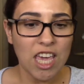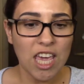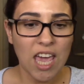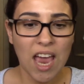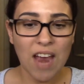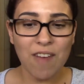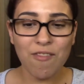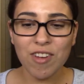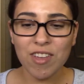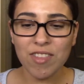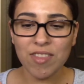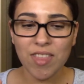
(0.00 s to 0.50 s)

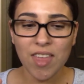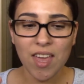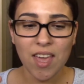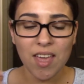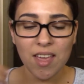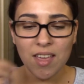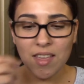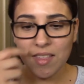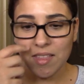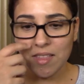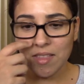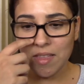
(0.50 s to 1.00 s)

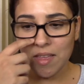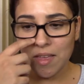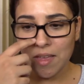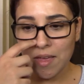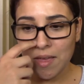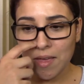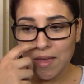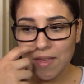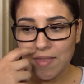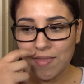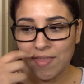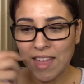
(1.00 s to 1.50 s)
Everything
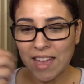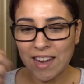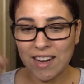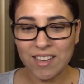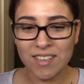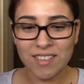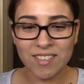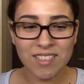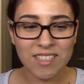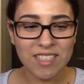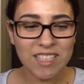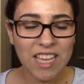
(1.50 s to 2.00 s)
that
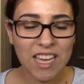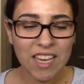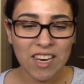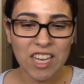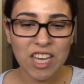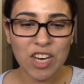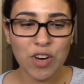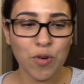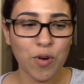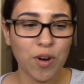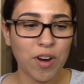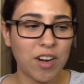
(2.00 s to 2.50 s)
is
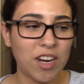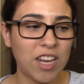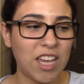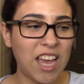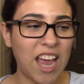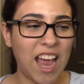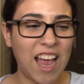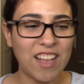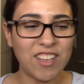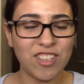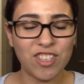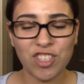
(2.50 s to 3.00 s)
nitty gritty
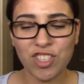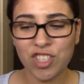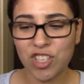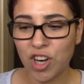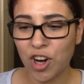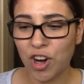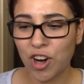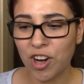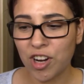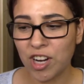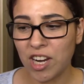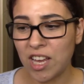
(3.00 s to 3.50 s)
and
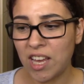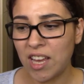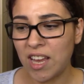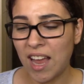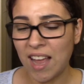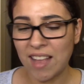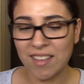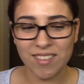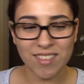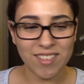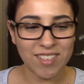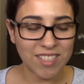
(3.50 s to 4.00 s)
dirty
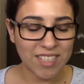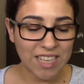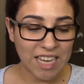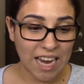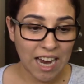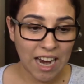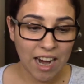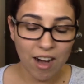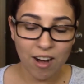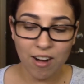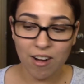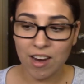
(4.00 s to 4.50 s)
and
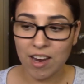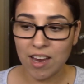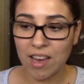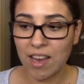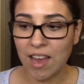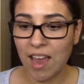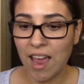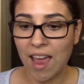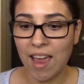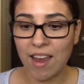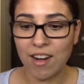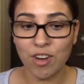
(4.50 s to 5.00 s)

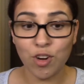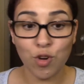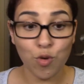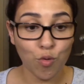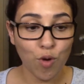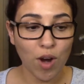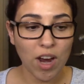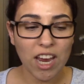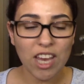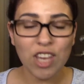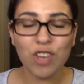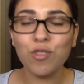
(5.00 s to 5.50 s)
scary and
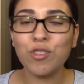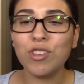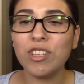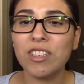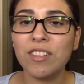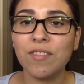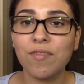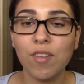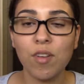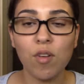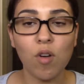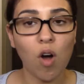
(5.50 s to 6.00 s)
great, you
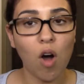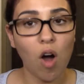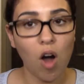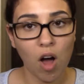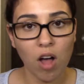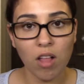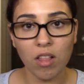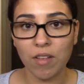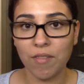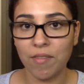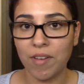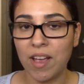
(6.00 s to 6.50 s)
just feel
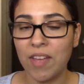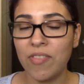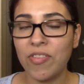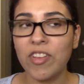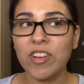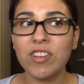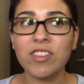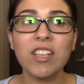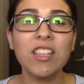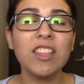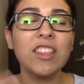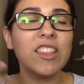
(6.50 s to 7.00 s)
all of it. And
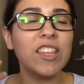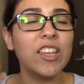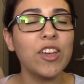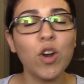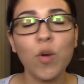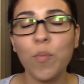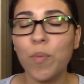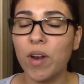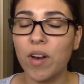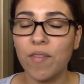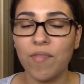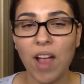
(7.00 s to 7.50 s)
there's a
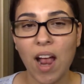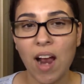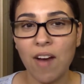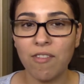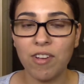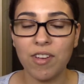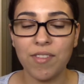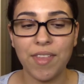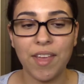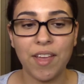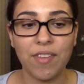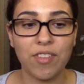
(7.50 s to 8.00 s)
little bit of
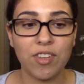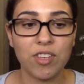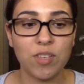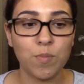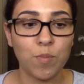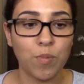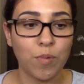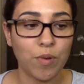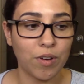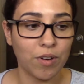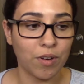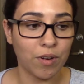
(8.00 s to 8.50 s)
everything in this
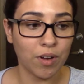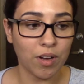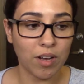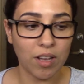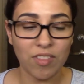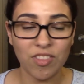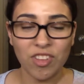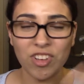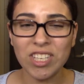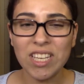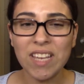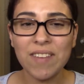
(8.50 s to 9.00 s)
book.
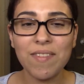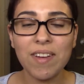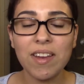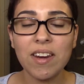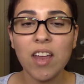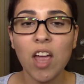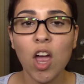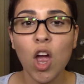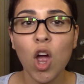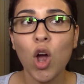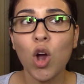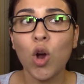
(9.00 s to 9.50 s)
There's even
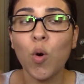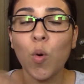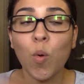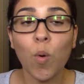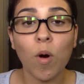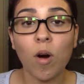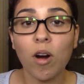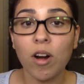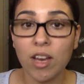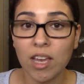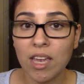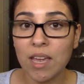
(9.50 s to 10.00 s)

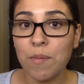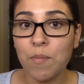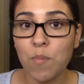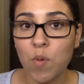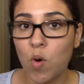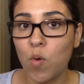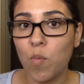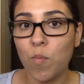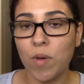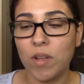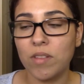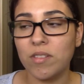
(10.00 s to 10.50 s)
quirky
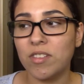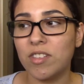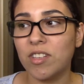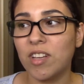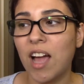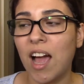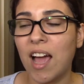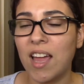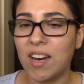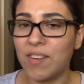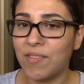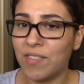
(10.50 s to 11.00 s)
moments to
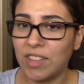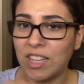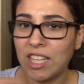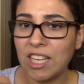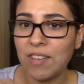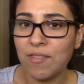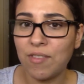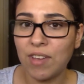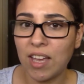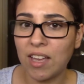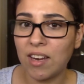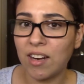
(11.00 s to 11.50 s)
kind of
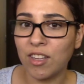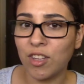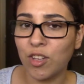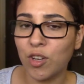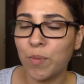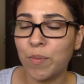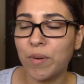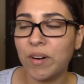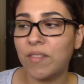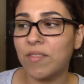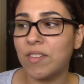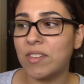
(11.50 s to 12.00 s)
alleviate a
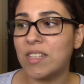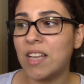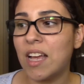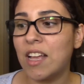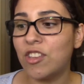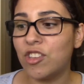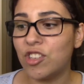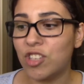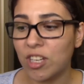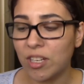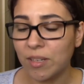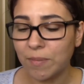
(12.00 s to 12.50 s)
little bit of the
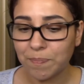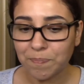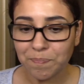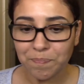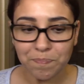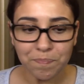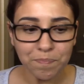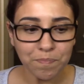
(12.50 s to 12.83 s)
tension.